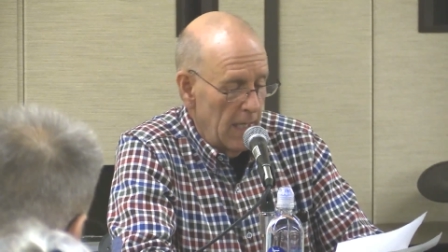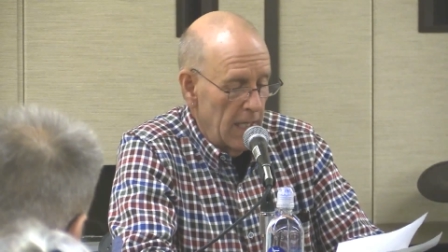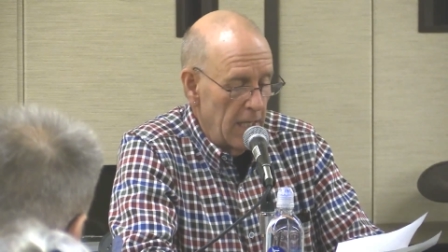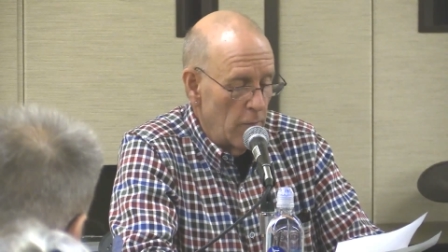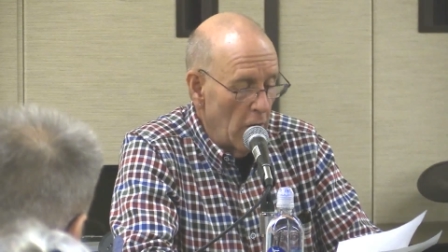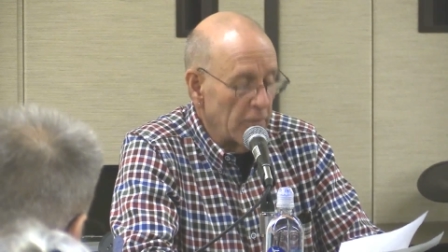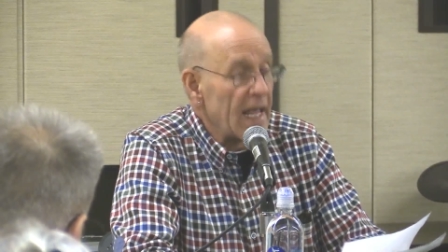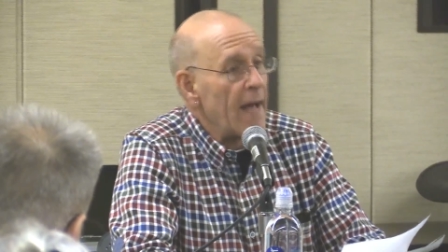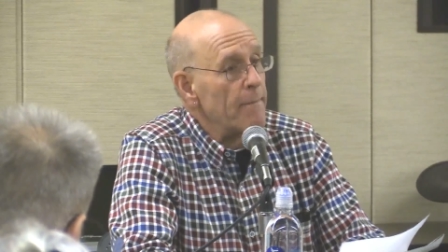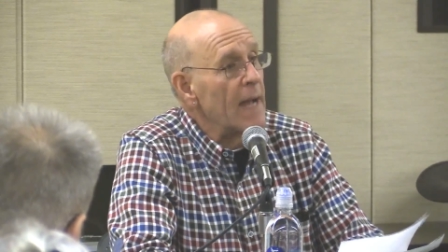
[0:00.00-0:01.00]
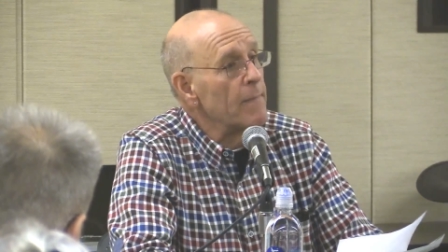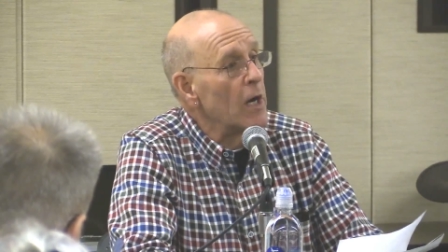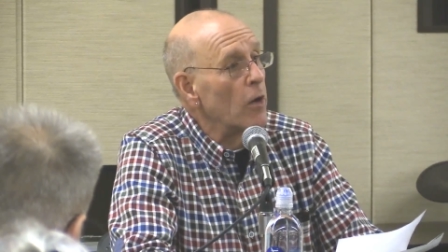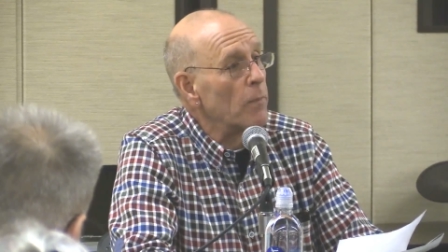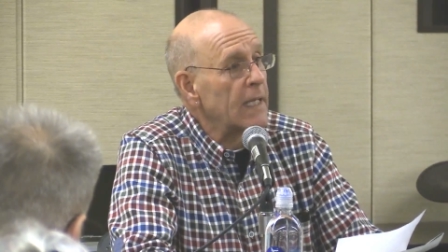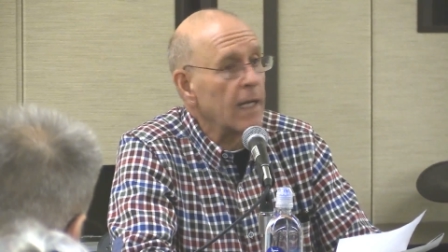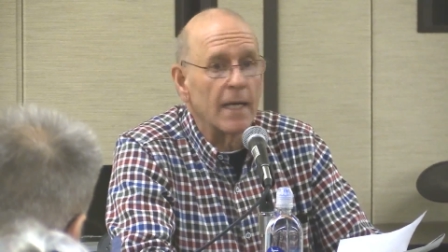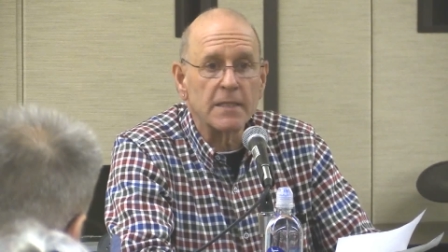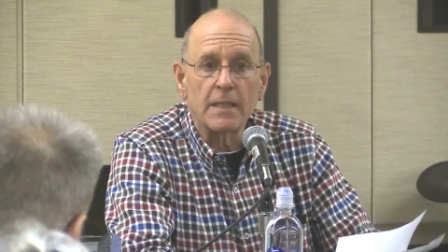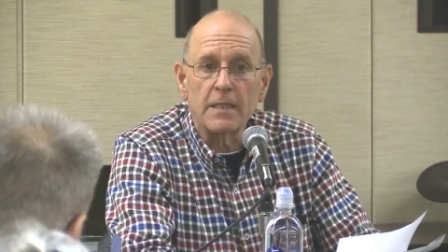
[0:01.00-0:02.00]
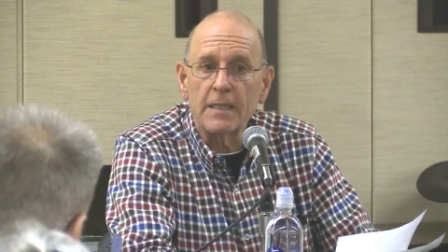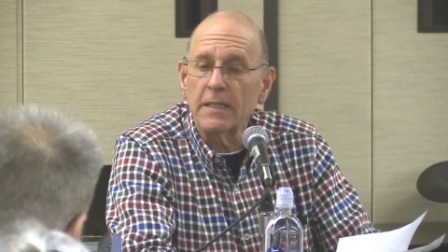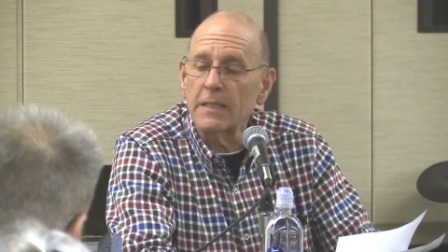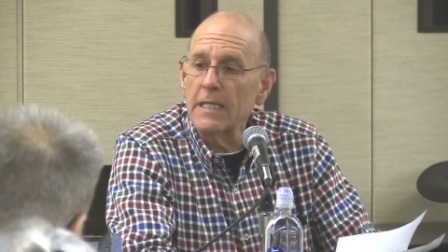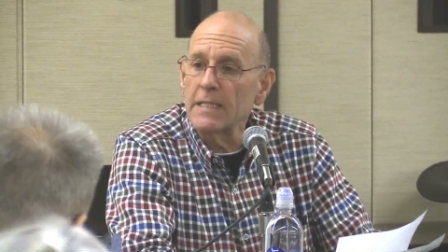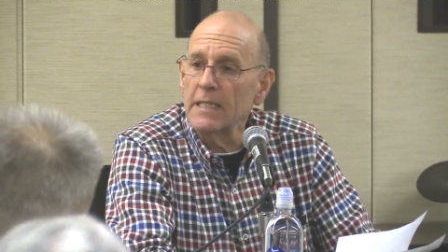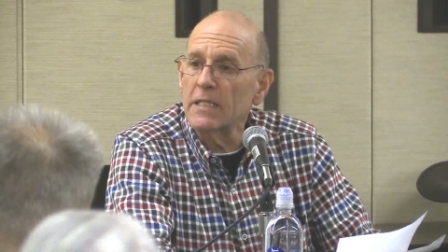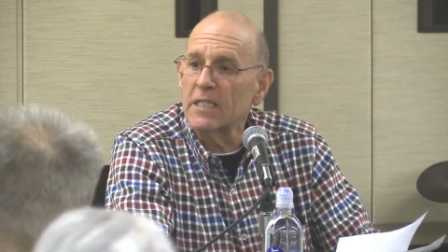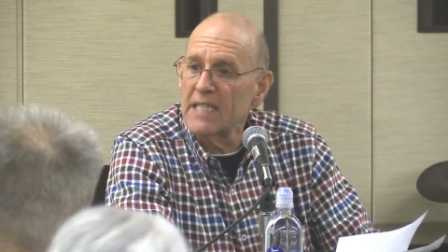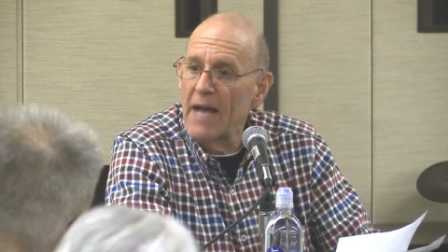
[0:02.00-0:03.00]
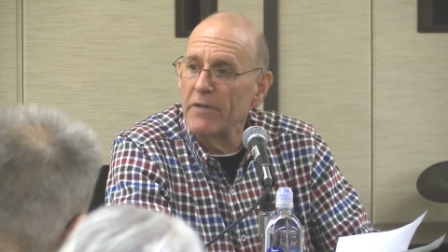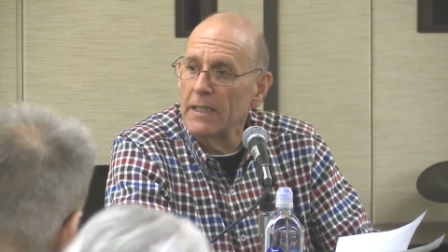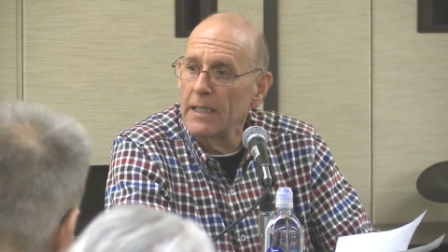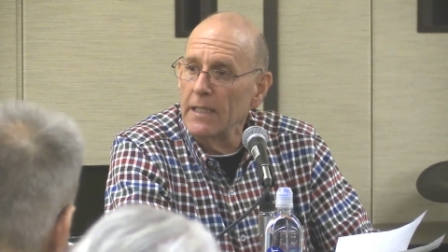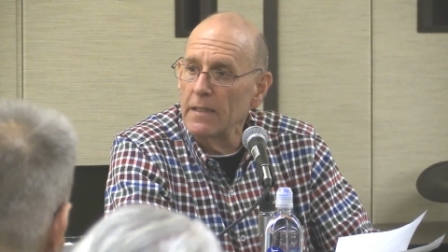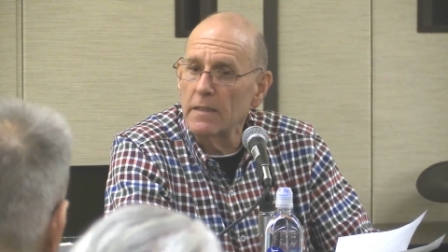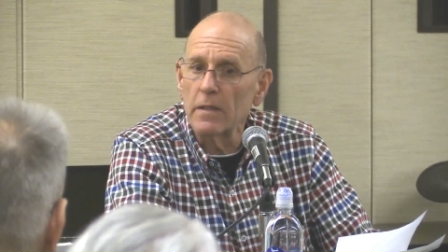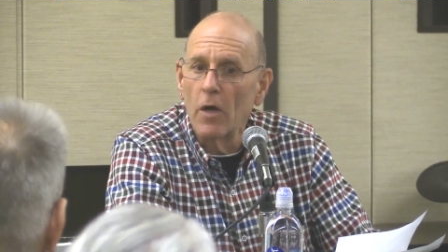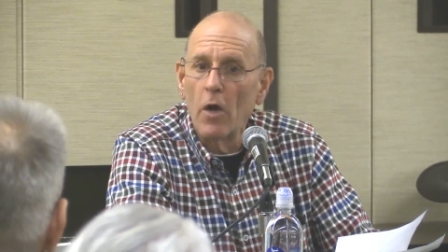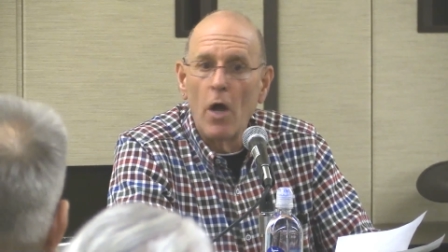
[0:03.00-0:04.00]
He wrote that memo because the 60s and 70s